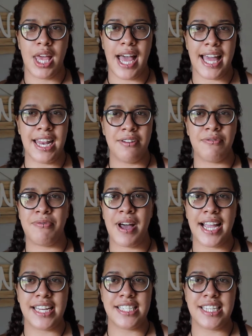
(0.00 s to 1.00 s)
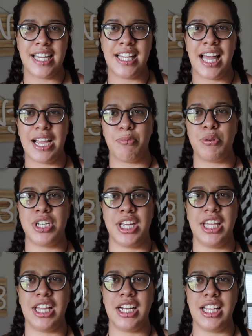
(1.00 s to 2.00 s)
I didn't find it like
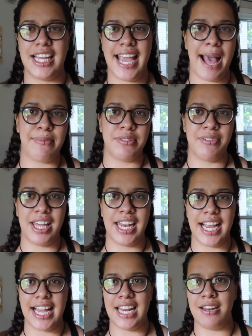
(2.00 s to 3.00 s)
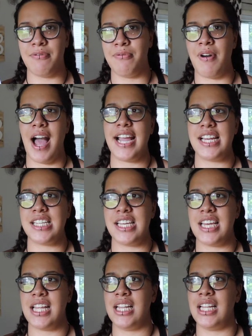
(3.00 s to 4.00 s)
particularly captivating. I didn't find
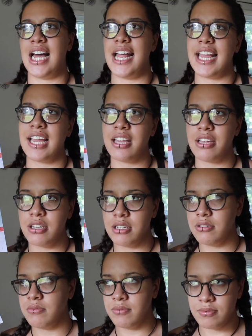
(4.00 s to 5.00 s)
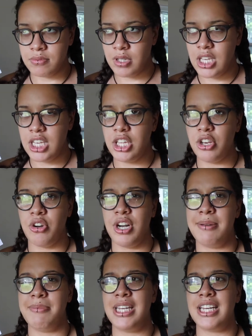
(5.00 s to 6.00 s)
it like... You know what
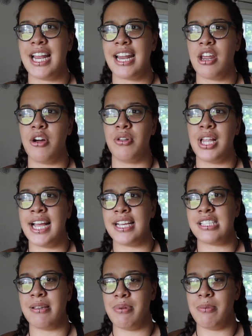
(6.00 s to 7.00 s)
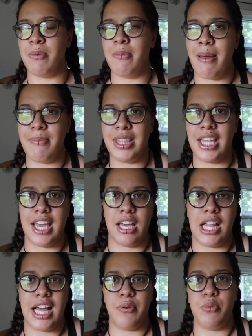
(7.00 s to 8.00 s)
I mean? And I know like some people might be thinking
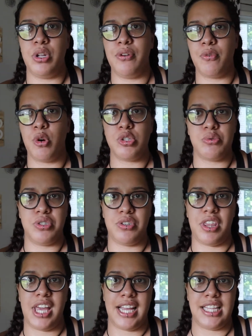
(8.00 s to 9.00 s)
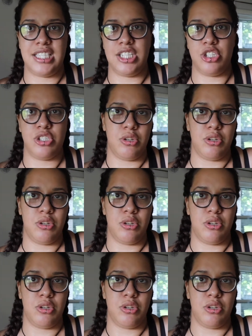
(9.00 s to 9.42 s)
like, well, of course, would you think it's just